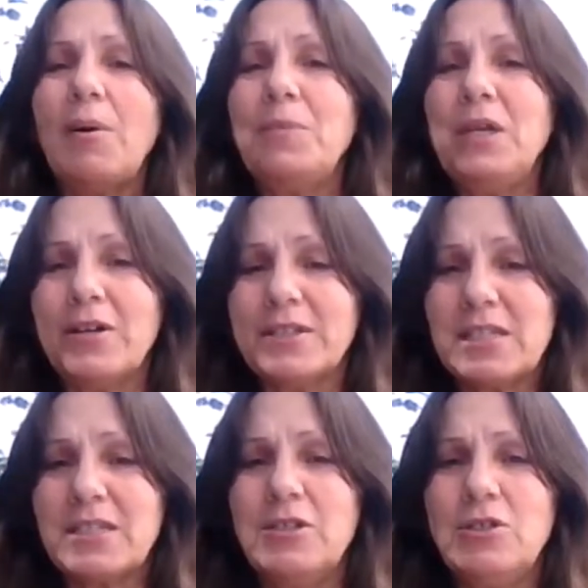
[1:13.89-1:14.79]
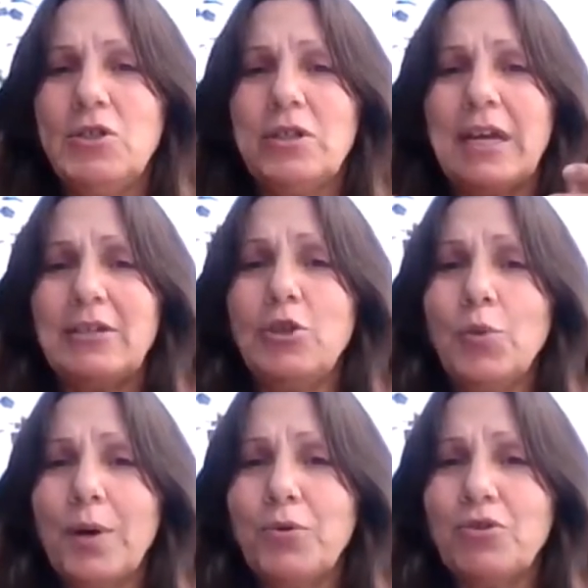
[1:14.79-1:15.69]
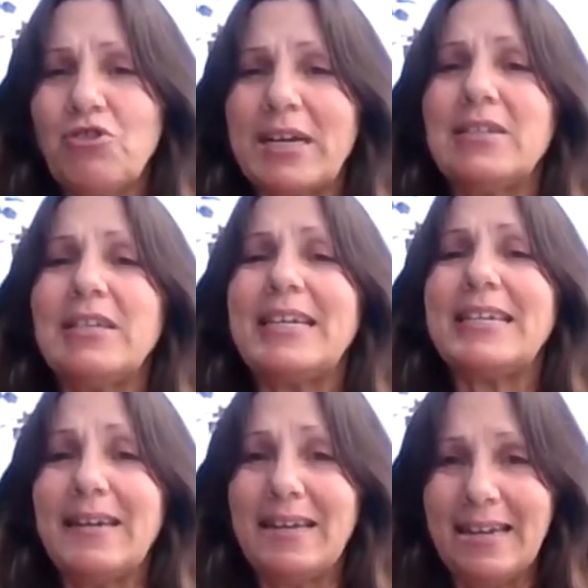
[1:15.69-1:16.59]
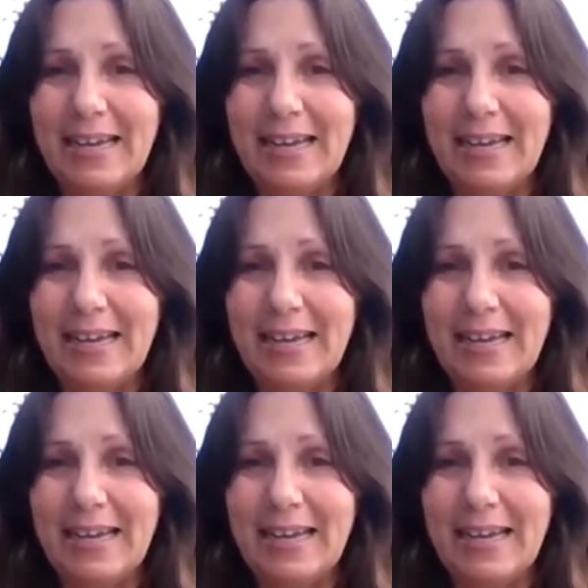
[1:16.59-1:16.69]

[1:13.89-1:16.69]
ambiance that you are projecting,